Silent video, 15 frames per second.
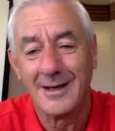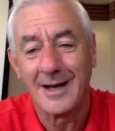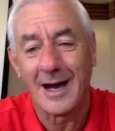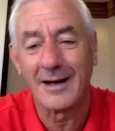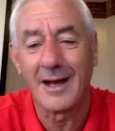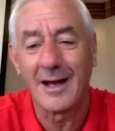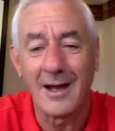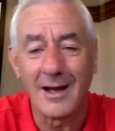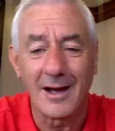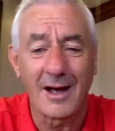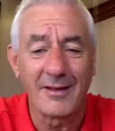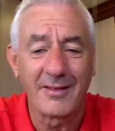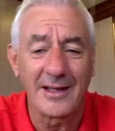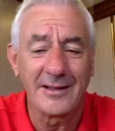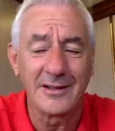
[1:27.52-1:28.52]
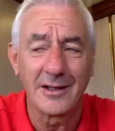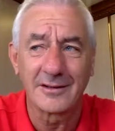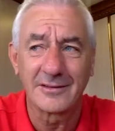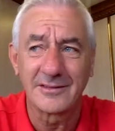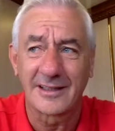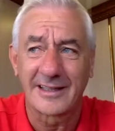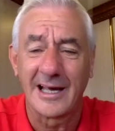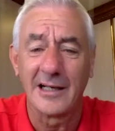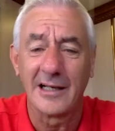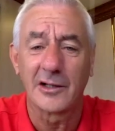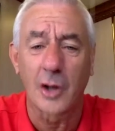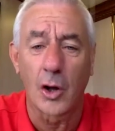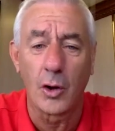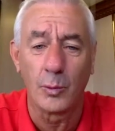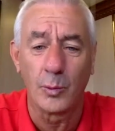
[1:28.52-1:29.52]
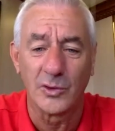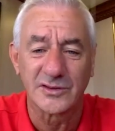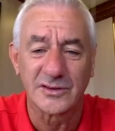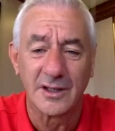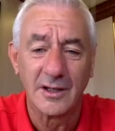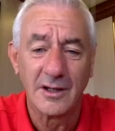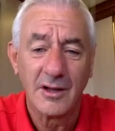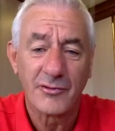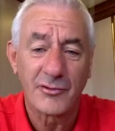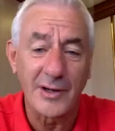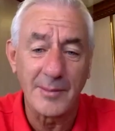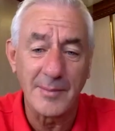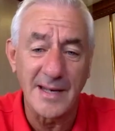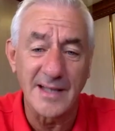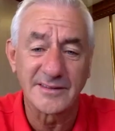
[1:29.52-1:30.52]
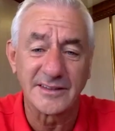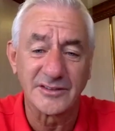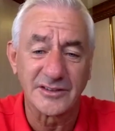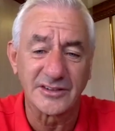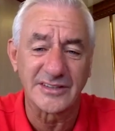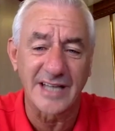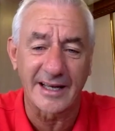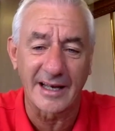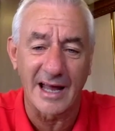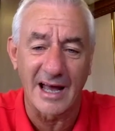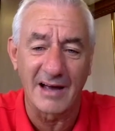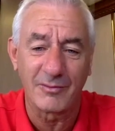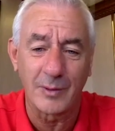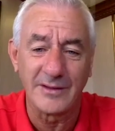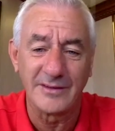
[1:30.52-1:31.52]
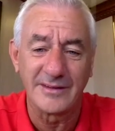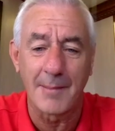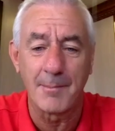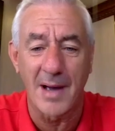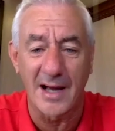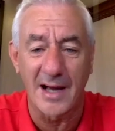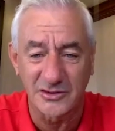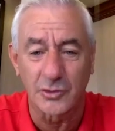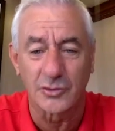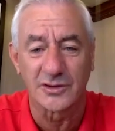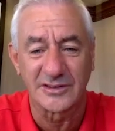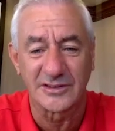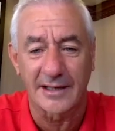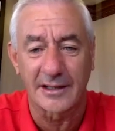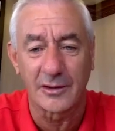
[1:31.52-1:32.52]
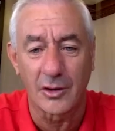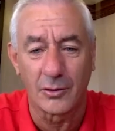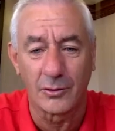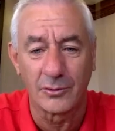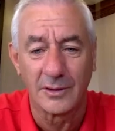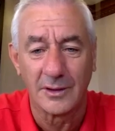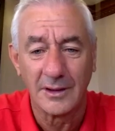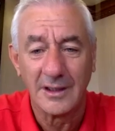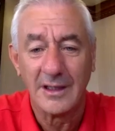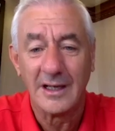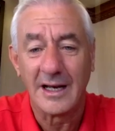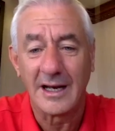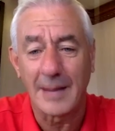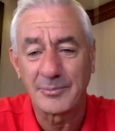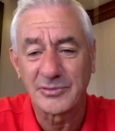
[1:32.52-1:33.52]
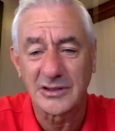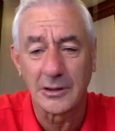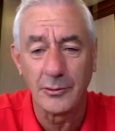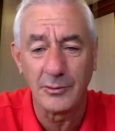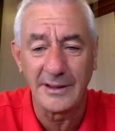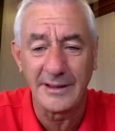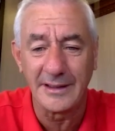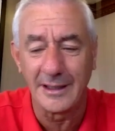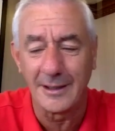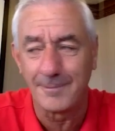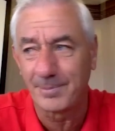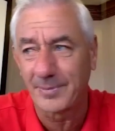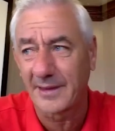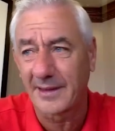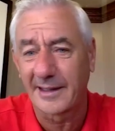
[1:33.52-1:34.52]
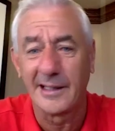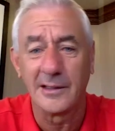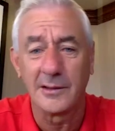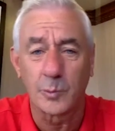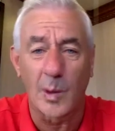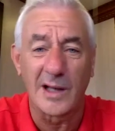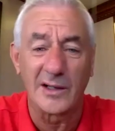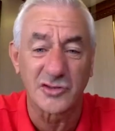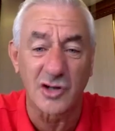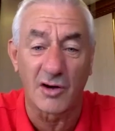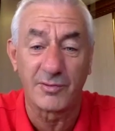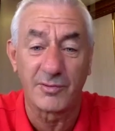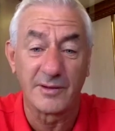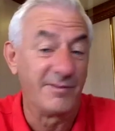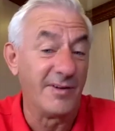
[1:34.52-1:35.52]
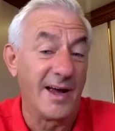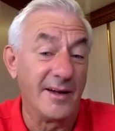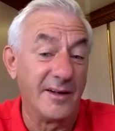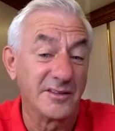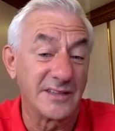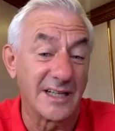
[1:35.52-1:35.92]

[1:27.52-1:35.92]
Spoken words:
And I think the killer goal was 3 minutes into the second half when Denmark scored the second goal. It absolutely killed Wales off, in fairness.